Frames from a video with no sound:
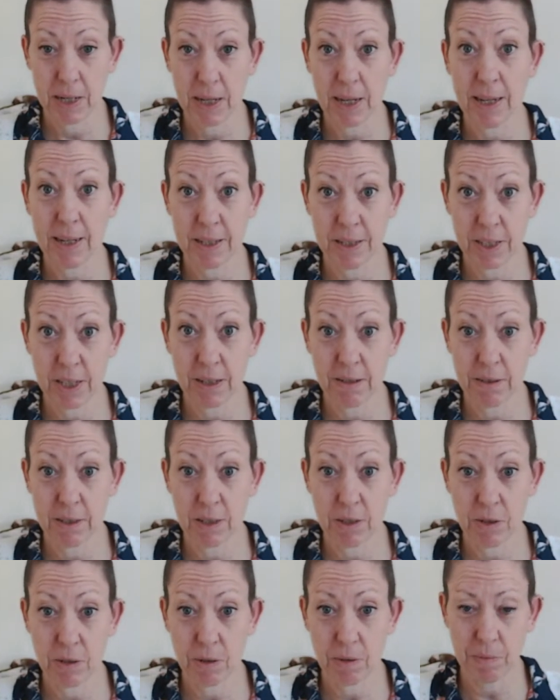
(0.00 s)
in a charity
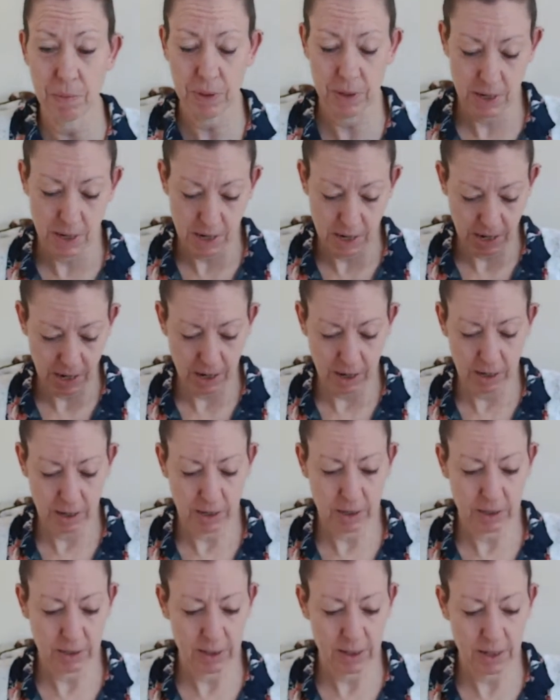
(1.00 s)
shop. And
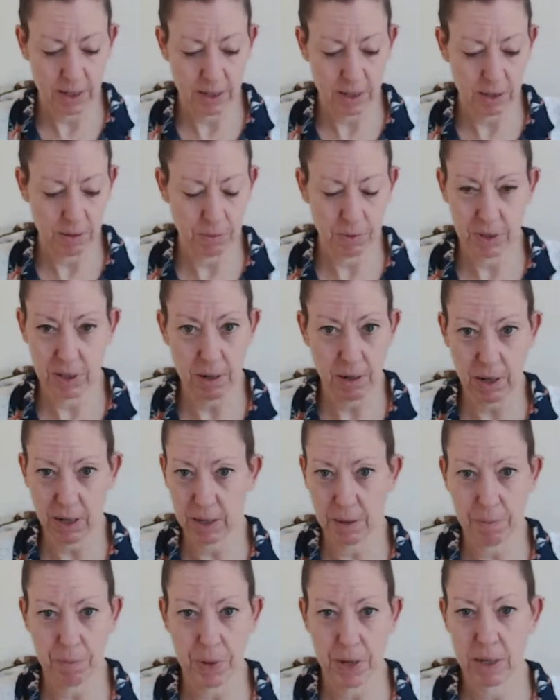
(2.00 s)
I said, it was in a,
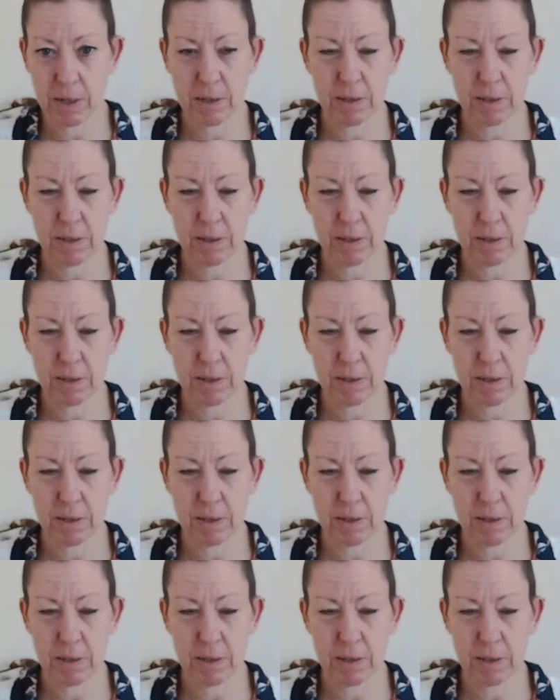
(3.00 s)
like a bin.